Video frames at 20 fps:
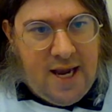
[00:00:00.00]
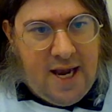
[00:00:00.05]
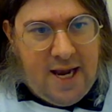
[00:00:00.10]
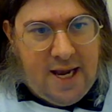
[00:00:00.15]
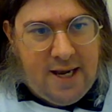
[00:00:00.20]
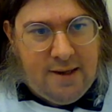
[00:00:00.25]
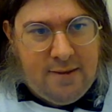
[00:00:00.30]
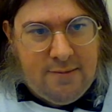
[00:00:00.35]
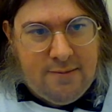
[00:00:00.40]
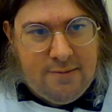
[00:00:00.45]

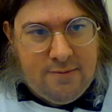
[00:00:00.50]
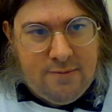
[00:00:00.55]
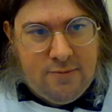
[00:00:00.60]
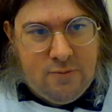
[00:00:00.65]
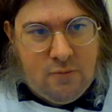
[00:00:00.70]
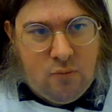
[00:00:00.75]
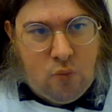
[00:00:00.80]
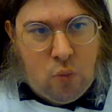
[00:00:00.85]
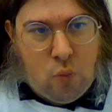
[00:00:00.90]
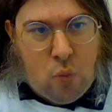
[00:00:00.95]
And
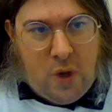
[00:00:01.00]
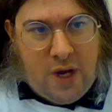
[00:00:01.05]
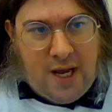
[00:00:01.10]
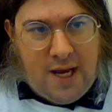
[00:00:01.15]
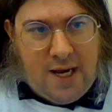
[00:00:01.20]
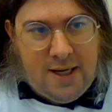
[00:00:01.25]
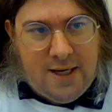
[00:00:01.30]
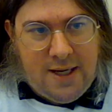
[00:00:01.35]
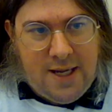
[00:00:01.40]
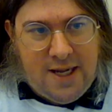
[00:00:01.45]

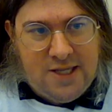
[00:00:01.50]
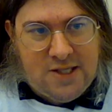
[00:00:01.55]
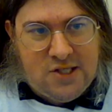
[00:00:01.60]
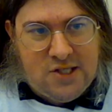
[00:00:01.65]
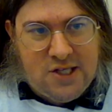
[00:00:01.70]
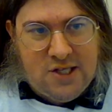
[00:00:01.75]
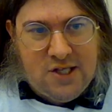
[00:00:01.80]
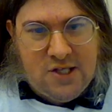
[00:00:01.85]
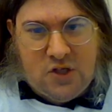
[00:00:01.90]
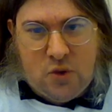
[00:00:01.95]
when
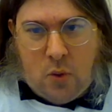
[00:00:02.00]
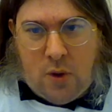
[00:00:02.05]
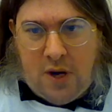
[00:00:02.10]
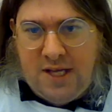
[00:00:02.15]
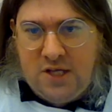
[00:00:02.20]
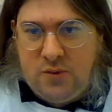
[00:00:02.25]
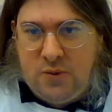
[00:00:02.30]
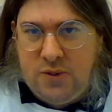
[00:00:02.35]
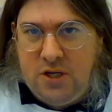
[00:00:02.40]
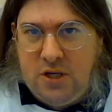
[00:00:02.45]
it's in the
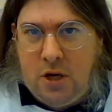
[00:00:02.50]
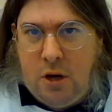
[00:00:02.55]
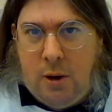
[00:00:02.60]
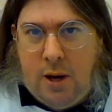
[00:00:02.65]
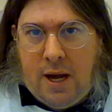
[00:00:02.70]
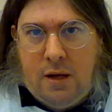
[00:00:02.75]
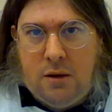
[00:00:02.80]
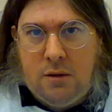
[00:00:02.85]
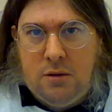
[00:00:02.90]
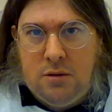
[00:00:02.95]
20s when you go
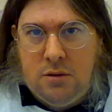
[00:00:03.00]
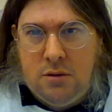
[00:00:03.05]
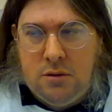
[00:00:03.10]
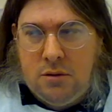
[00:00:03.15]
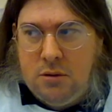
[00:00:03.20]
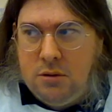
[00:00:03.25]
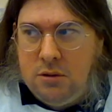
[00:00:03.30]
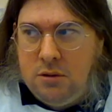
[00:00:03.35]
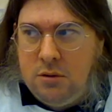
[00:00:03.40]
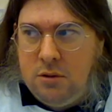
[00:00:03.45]
out,
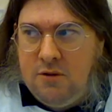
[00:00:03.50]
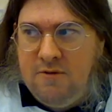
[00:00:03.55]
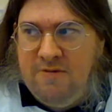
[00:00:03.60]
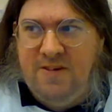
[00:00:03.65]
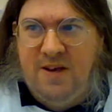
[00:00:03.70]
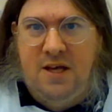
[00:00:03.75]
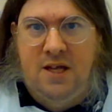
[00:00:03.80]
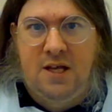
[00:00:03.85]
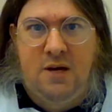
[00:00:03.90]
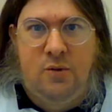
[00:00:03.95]
you
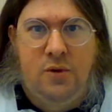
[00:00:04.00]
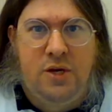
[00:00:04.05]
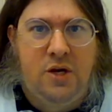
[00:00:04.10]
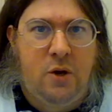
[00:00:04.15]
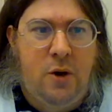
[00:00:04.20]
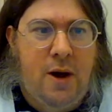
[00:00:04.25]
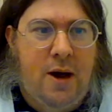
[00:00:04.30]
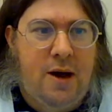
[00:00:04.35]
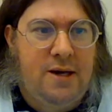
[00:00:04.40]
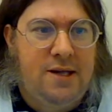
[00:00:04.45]
feel it when
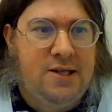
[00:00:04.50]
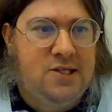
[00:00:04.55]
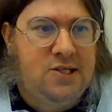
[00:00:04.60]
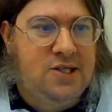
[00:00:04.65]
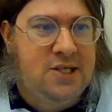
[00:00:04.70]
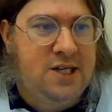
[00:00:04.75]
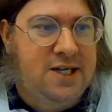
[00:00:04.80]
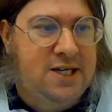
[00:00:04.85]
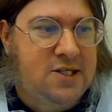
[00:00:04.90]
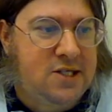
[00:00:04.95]
you go out and it's
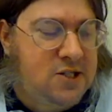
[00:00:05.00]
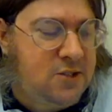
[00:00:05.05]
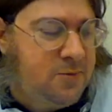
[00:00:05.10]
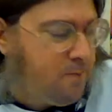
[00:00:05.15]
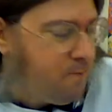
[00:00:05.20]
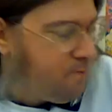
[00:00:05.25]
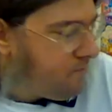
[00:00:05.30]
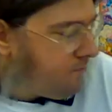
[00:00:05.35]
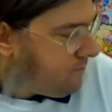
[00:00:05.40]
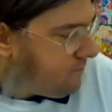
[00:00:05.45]
6.
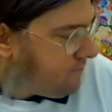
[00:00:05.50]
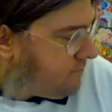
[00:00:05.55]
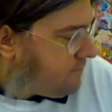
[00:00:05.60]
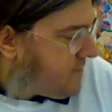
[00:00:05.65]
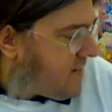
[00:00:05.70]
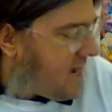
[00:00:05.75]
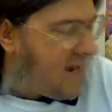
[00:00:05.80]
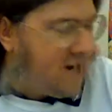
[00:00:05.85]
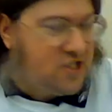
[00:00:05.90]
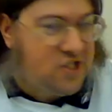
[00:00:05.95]

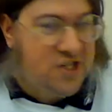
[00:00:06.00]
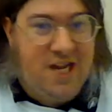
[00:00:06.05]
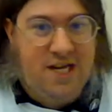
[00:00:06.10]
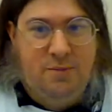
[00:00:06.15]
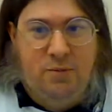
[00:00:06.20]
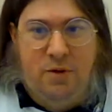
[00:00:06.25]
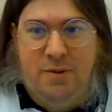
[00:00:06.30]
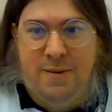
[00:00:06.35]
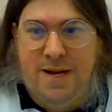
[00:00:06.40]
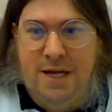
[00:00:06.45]
I actually
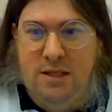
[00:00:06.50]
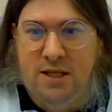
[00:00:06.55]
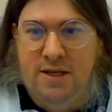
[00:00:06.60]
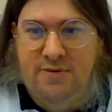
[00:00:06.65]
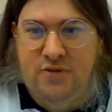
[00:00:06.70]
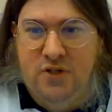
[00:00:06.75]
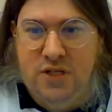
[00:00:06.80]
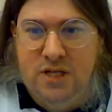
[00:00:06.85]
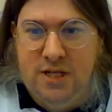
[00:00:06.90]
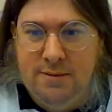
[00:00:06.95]
had to put my
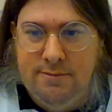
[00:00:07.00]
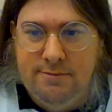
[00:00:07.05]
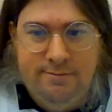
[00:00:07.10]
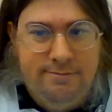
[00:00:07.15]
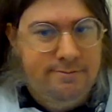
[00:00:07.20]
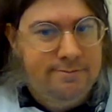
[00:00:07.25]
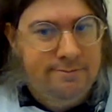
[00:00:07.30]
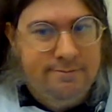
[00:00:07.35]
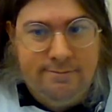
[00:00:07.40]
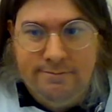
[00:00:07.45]
gloves on.
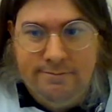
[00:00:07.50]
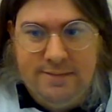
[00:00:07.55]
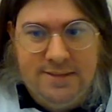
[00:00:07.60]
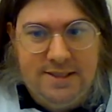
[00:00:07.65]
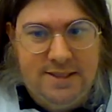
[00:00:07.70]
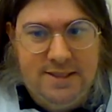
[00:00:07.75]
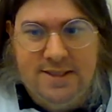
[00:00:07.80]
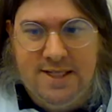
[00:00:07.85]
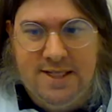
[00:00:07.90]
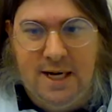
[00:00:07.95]

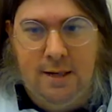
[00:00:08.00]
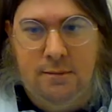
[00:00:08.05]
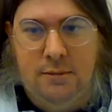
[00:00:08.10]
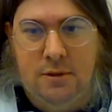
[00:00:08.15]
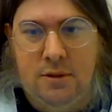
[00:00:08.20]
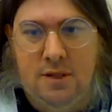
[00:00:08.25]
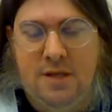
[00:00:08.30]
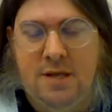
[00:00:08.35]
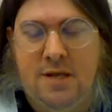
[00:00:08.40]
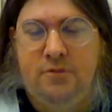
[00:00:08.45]

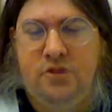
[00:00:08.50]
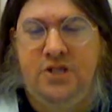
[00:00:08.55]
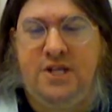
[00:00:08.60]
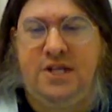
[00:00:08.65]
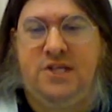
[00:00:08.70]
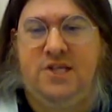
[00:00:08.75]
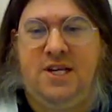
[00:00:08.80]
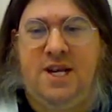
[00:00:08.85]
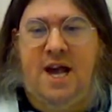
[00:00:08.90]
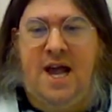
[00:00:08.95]
Terrible. As you
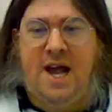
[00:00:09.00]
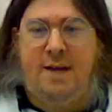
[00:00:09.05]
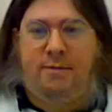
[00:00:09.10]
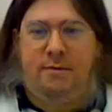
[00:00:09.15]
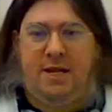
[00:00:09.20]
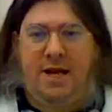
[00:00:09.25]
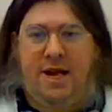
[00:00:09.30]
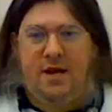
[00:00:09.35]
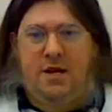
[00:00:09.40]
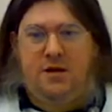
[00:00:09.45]
can see I
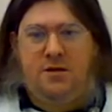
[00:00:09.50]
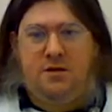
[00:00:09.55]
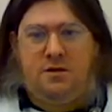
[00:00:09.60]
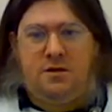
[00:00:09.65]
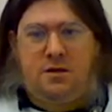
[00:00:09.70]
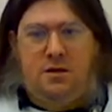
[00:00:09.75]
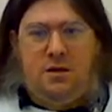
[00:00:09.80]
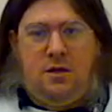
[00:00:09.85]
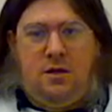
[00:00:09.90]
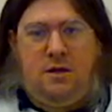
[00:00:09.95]
am layered.
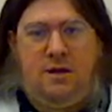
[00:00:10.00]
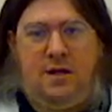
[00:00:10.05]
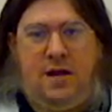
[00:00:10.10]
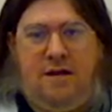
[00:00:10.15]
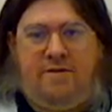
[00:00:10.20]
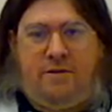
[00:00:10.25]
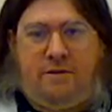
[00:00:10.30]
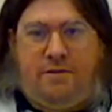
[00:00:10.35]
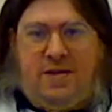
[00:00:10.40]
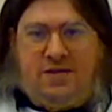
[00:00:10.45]

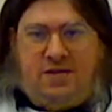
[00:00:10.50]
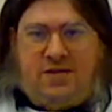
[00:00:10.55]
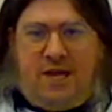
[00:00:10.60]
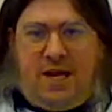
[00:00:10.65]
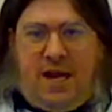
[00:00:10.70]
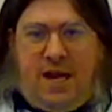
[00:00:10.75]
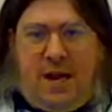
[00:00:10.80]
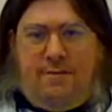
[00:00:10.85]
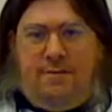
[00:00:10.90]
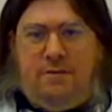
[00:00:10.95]
Layered for the
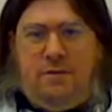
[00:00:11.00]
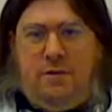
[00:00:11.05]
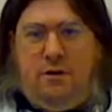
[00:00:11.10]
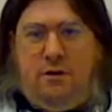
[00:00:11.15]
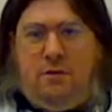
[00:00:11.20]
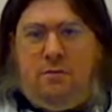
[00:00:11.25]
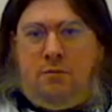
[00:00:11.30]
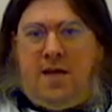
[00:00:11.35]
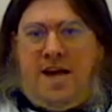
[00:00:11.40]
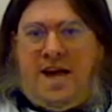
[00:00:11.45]
Muskie game.
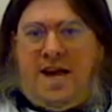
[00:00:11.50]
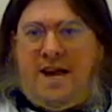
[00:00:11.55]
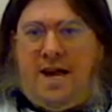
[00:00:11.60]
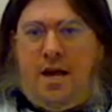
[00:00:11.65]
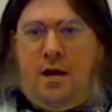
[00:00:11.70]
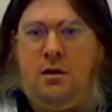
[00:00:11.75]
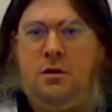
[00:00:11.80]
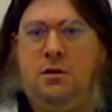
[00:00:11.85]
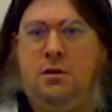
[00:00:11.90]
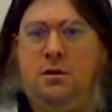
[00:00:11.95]

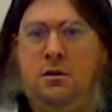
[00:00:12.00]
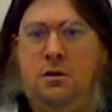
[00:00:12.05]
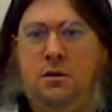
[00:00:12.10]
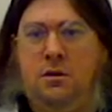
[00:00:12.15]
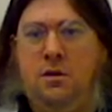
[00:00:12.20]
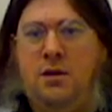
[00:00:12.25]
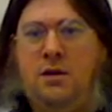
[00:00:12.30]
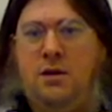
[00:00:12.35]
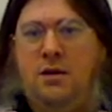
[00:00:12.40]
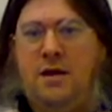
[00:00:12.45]
Blackout.
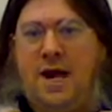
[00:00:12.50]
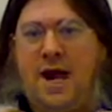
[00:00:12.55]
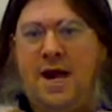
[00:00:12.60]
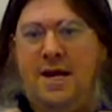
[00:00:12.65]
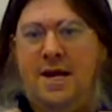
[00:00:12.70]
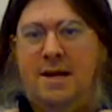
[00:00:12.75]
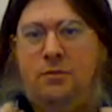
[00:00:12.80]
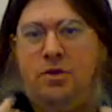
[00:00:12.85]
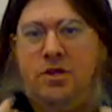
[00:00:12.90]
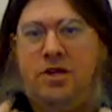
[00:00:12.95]
I
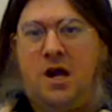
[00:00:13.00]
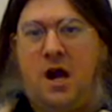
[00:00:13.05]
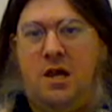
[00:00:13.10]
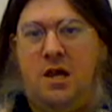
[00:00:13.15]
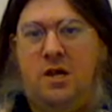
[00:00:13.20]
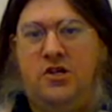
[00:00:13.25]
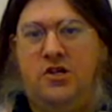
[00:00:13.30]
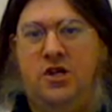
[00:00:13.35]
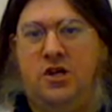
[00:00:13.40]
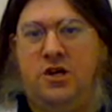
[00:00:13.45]
ended up with a
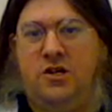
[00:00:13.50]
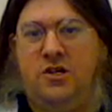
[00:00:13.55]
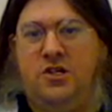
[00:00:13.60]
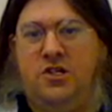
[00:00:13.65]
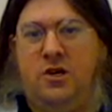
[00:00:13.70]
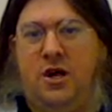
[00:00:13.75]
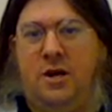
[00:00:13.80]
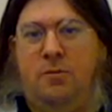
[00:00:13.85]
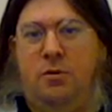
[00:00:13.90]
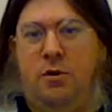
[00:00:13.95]
collared shirt,
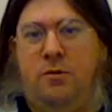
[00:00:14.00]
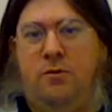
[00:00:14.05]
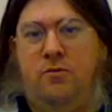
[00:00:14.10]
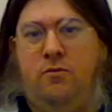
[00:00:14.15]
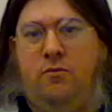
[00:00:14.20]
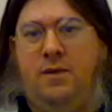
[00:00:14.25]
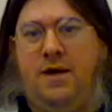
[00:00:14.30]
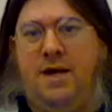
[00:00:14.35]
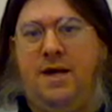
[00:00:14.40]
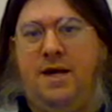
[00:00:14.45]
so I put
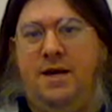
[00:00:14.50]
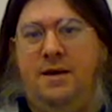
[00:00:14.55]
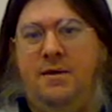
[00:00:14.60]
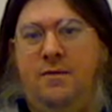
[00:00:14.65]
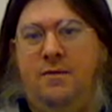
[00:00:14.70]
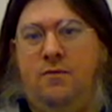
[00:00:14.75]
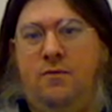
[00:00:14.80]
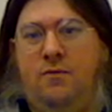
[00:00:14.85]
my